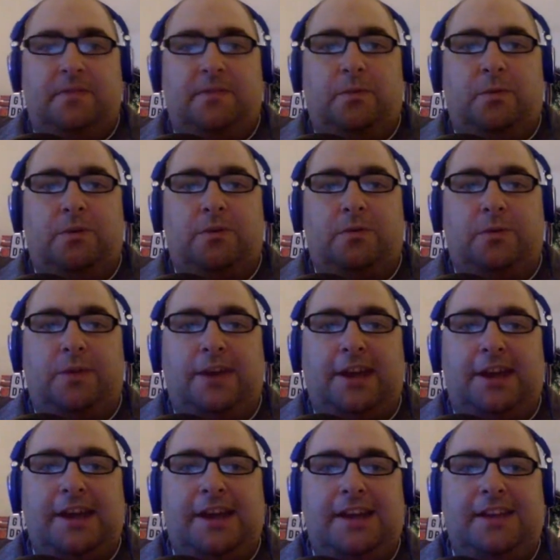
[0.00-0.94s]

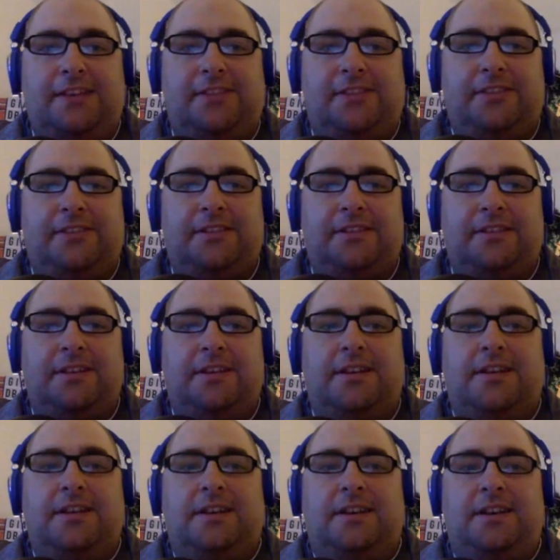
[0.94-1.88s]
Rays.
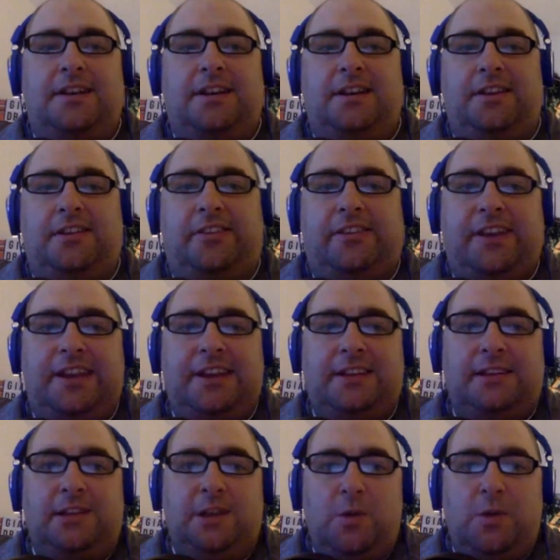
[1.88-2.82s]
In
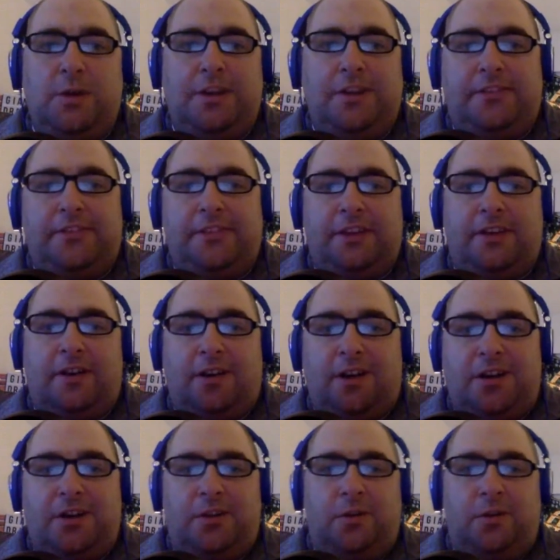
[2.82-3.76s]
St. Louis, the
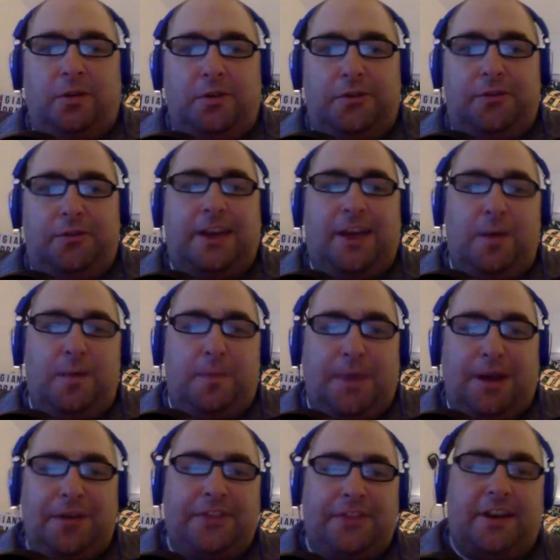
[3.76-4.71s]
Cardinals help
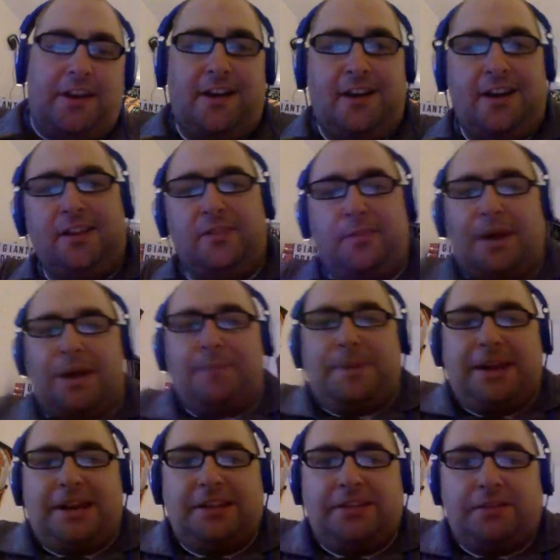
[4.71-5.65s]
out the cause by
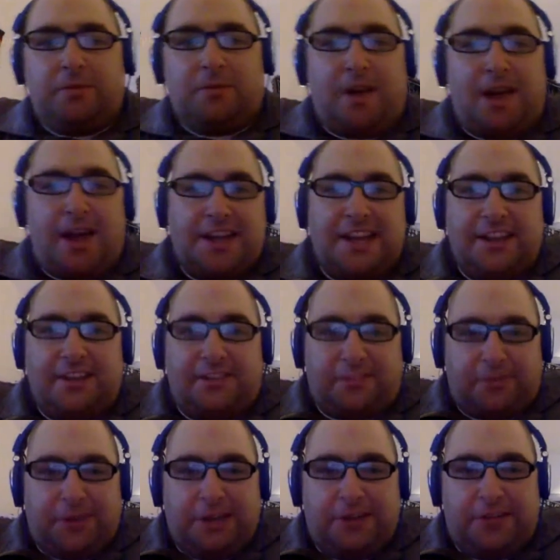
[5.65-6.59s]
beating the Rockies
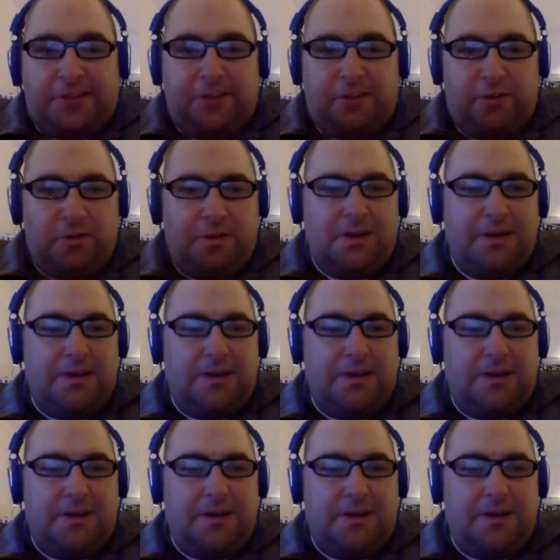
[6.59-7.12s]
3-2.